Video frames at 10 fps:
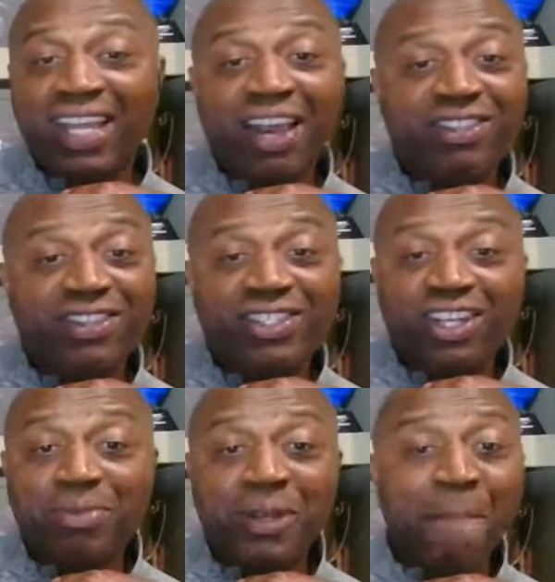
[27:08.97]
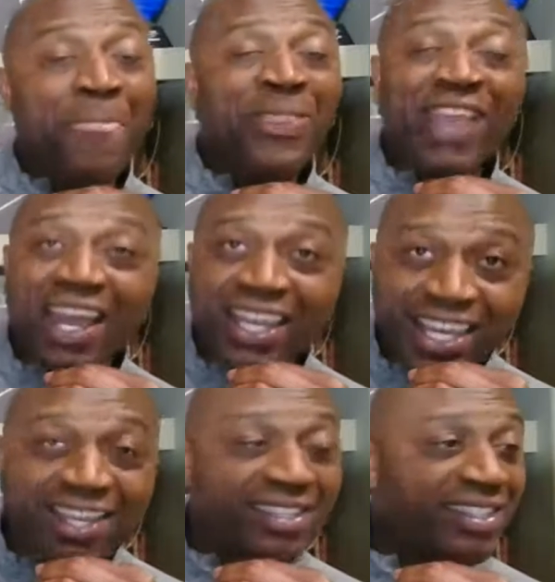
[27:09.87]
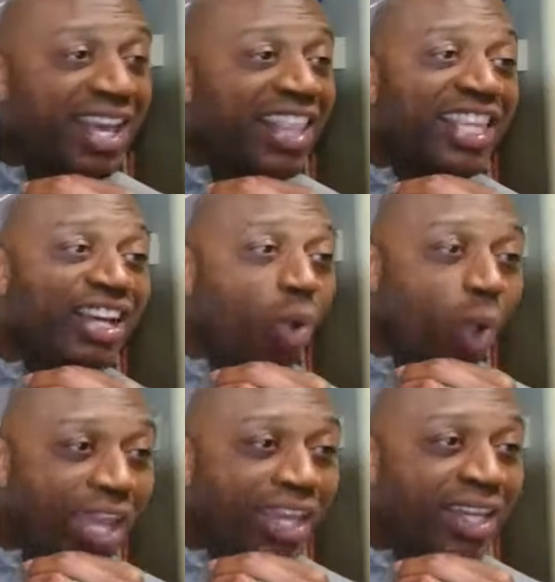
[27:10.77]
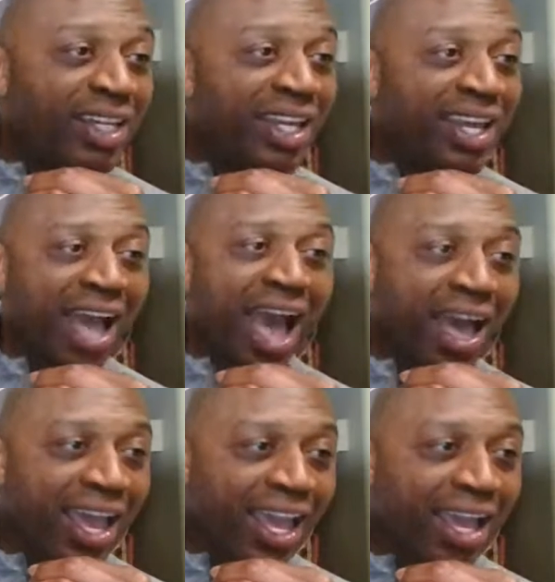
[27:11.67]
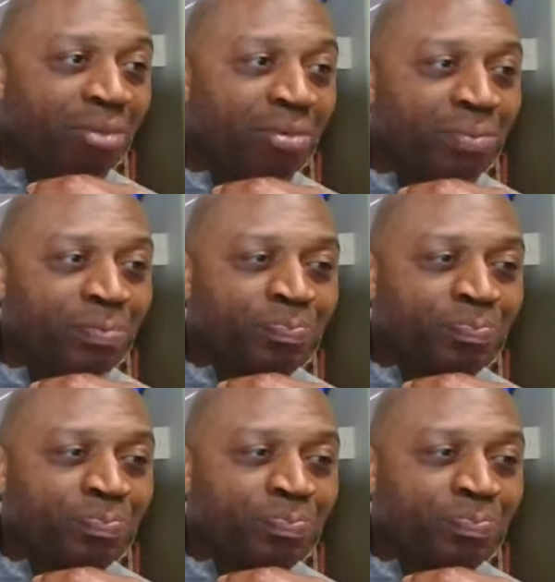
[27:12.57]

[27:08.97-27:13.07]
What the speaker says: Ladies and gentlemen, that is the awakened I am.